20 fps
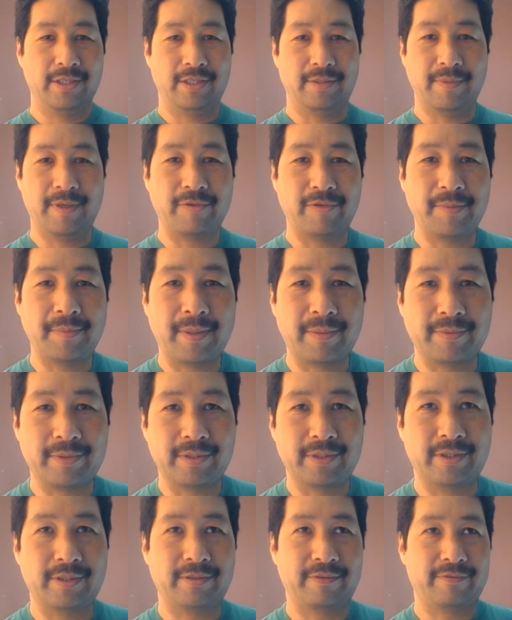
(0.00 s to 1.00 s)
You may remember
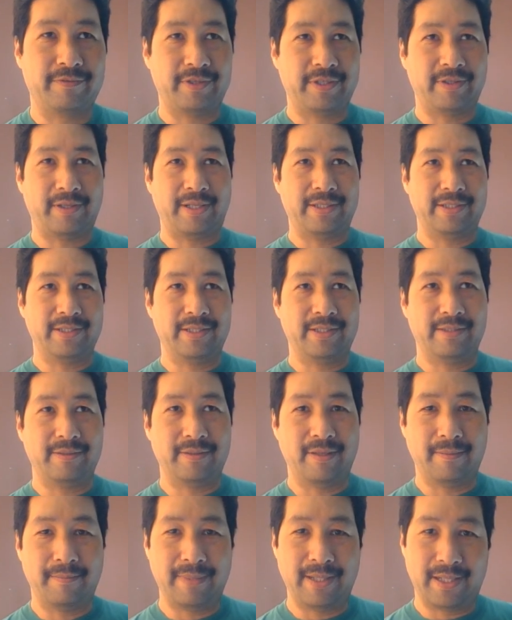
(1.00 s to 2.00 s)
another video I did
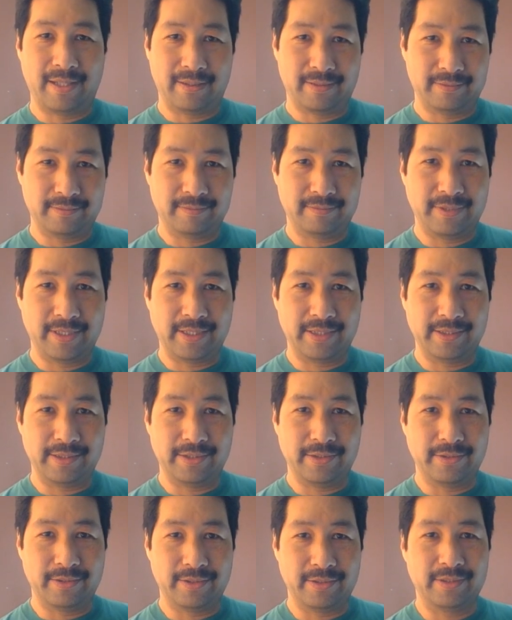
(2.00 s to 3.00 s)
about when
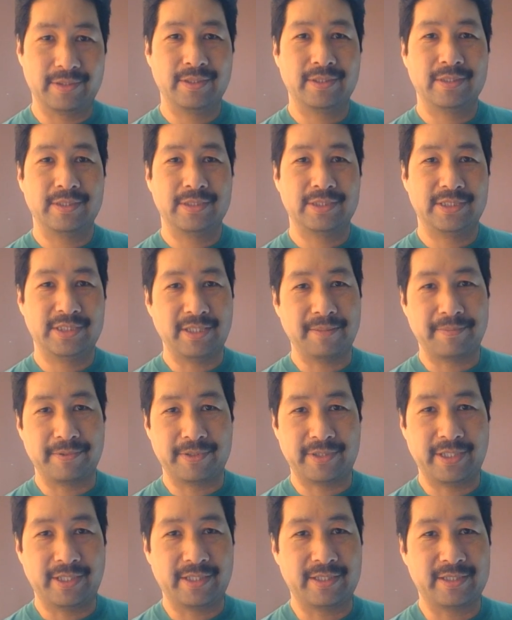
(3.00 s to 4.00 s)
your zipper
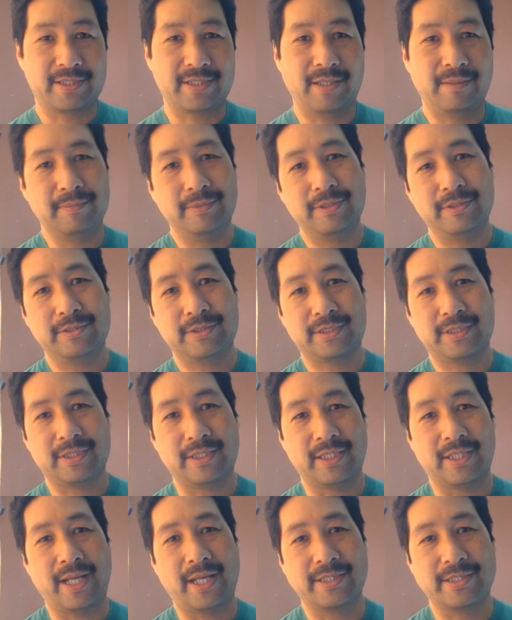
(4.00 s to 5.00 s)
teeth has come loose
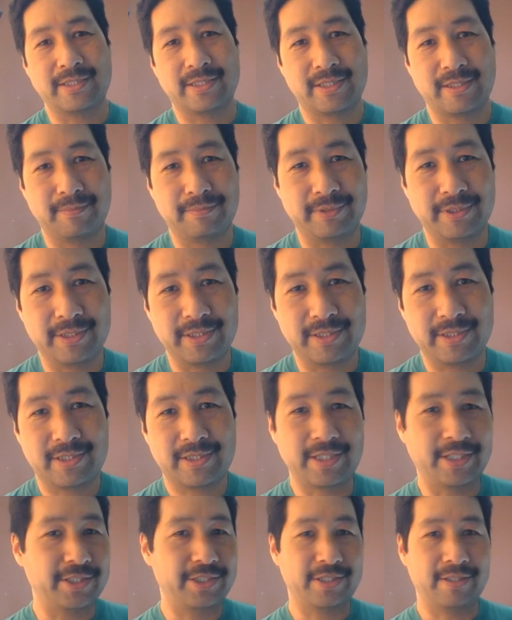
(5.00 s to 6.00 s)
and I just simply
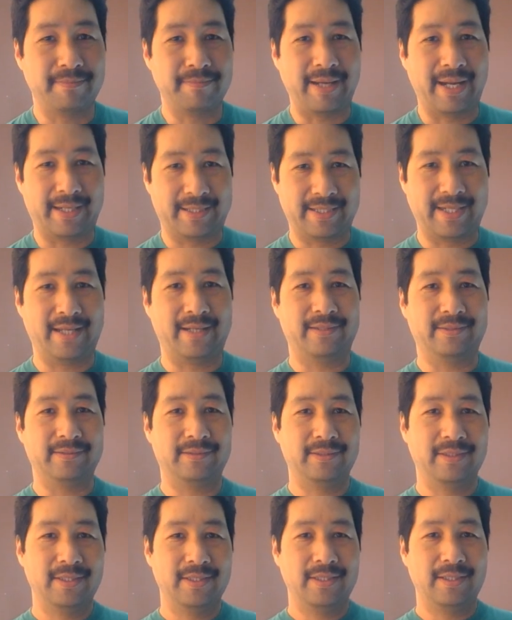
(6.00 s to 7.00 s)
stitched them back down.
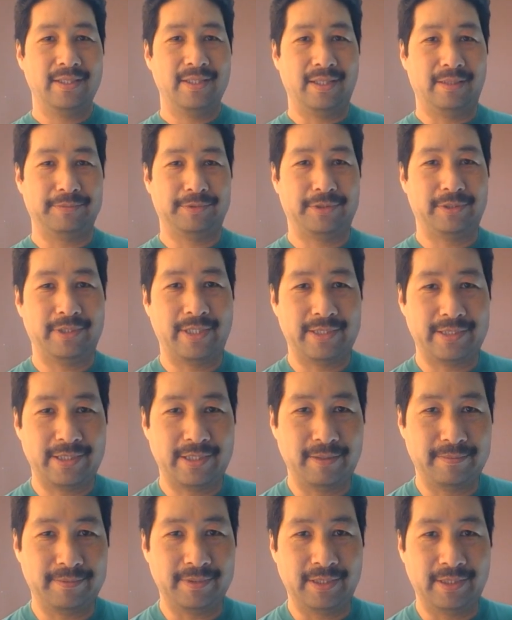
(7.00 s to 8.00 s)
I'm sure that's
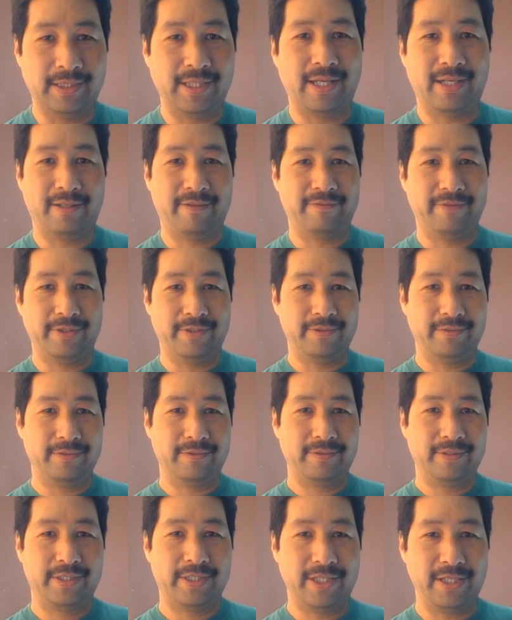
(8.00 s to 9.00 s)
helped a lot of you
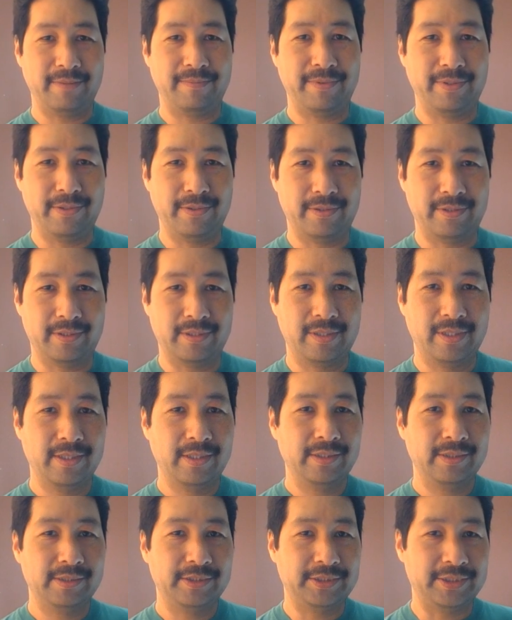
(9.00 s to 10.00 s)
keep your
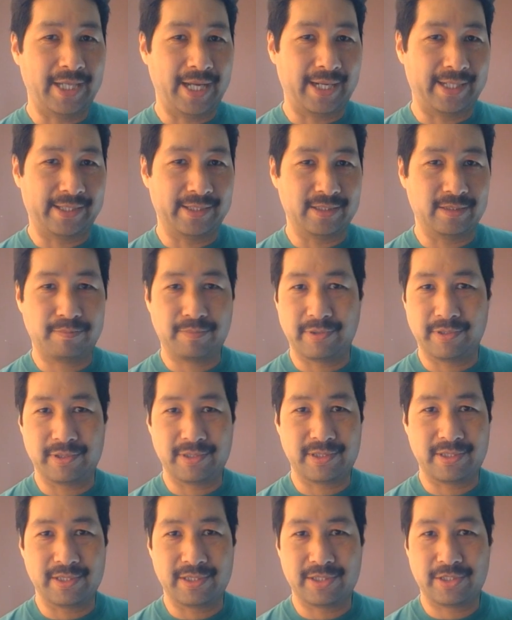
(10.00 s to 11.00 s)
jackets,
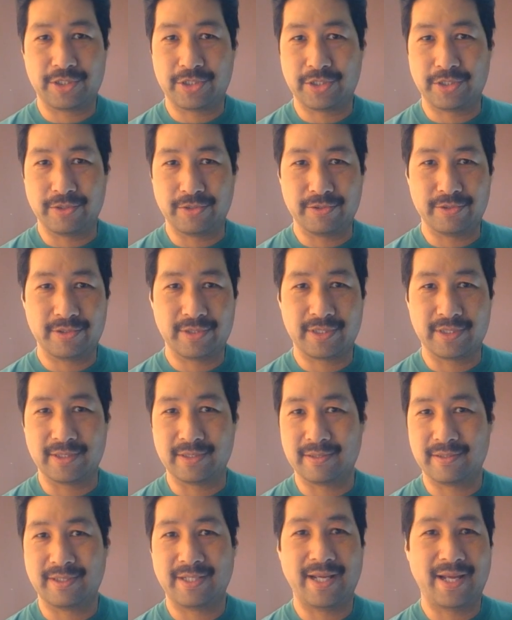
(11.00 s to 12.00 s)
purses, shoes,
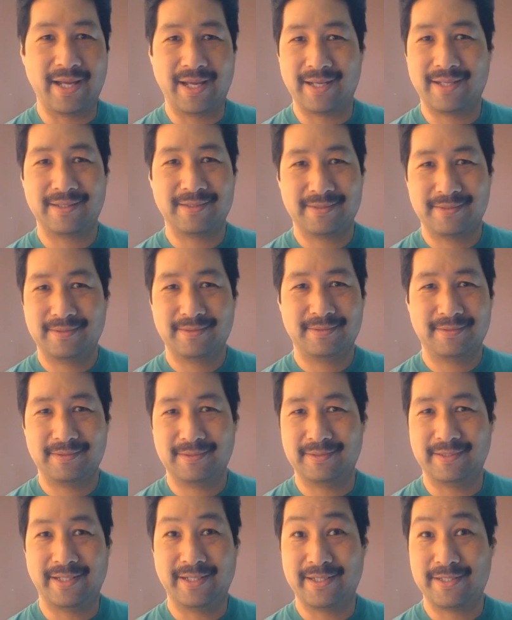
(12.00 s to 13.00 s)
and yeah,
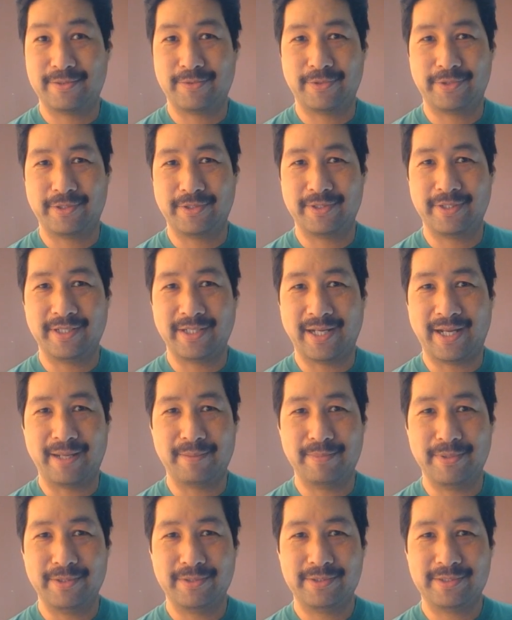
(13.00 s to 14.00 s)
ladies with your knee-high
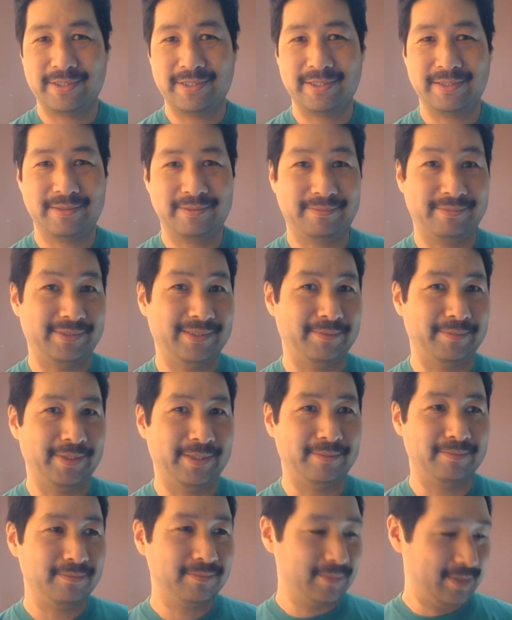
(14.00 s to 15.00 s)
boots. Yum
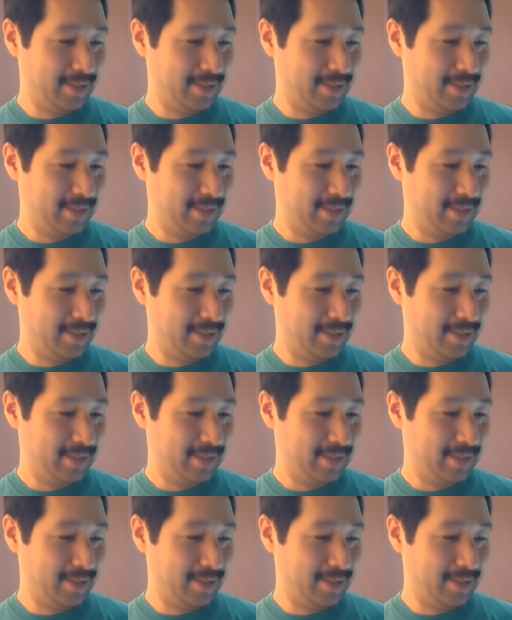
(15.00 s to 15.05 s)
yum.